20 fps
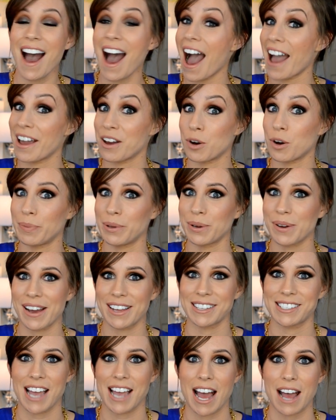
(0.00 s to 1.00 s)
I hope you
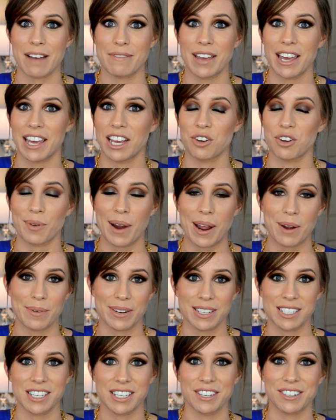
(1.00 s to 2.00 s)
guys have a great
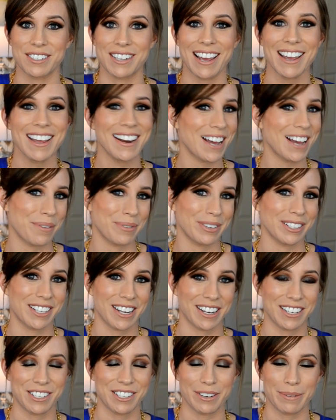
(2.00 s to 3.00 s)
rest of your day, and I will
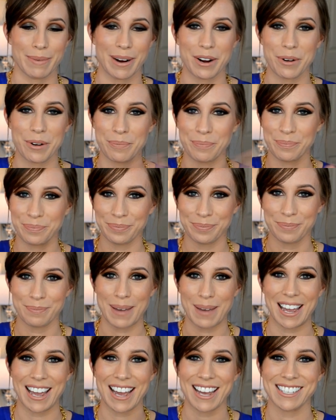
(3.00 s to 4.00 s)
talk to you tomorrow.
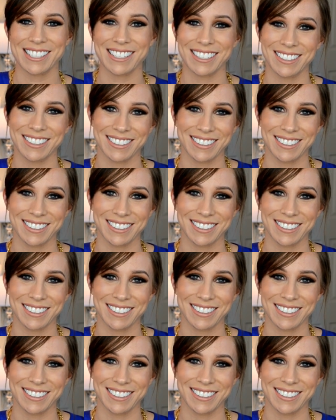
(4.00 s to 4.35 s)
Bye, guys.